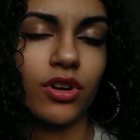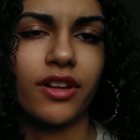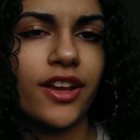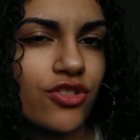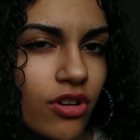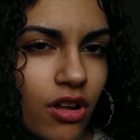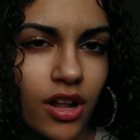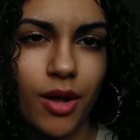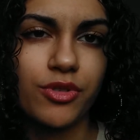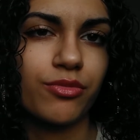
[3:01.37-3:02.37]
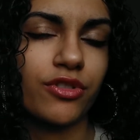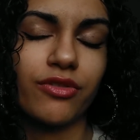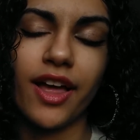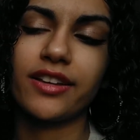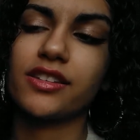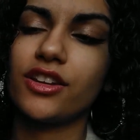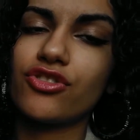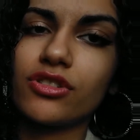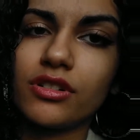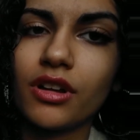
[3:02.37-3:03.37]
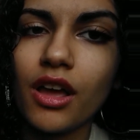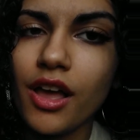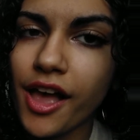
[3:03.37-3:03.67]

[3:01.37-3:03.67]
lower cholesterol, helps improve laxation,